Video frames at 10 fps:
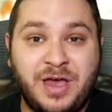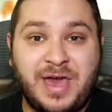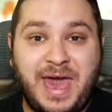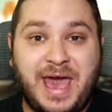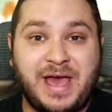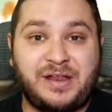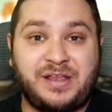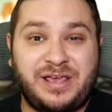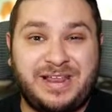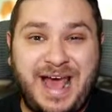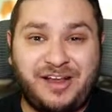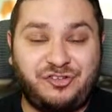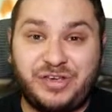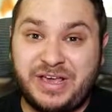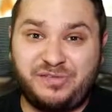and it
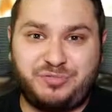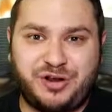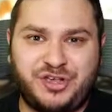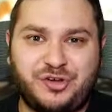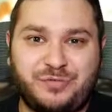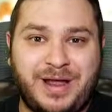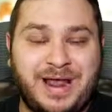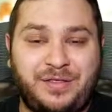actually is pretty good right now.